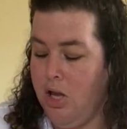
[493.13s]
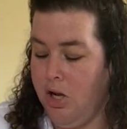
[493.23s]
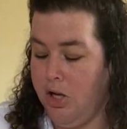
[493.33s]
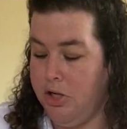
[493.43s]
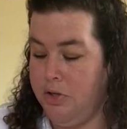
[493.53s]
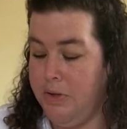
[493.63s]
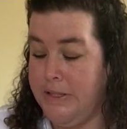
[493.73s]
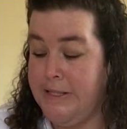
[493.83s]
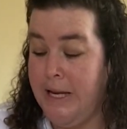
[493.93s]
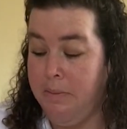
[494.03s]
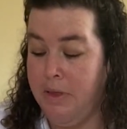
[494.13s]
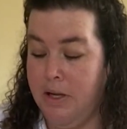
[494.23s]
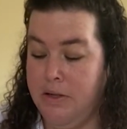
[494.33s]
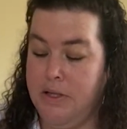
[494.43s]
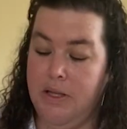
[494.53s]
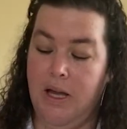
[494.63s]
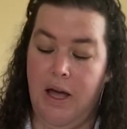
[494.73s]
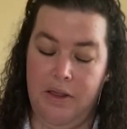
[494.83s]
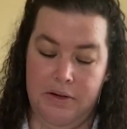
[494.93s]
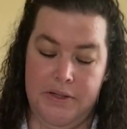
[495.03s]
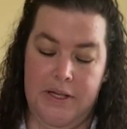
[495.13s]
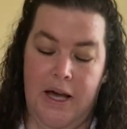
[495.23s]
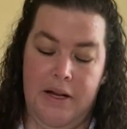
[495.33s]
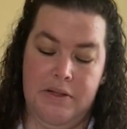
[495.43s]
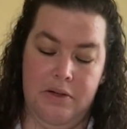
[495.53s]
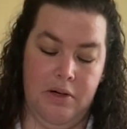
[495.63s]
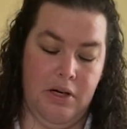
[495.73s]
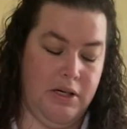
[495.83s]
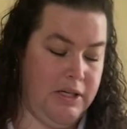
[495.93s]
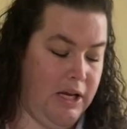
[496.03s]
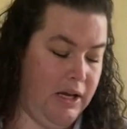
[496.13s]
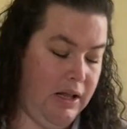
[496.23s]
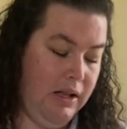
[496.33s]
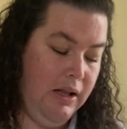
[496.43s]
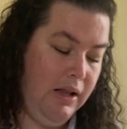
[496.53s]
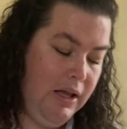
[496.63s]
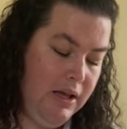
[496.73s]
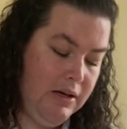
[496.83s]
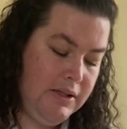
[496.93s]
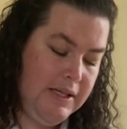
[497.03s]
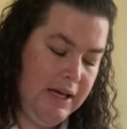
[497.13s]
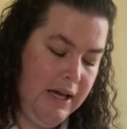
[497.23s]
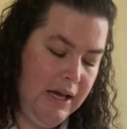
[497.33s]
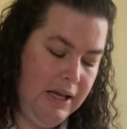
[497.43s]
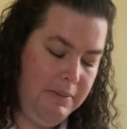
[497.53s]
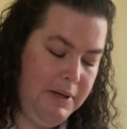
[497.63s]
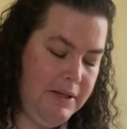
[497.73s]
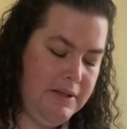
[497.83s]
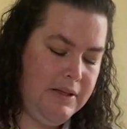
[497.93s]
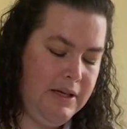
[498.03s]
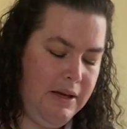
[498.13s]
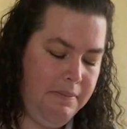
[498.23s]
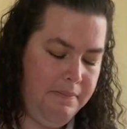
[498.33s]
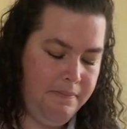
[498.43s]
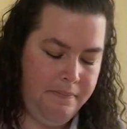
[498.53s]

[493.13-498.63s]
You're gonna do the same thing to the other side. So you're gonna take a little tiny piece of tape,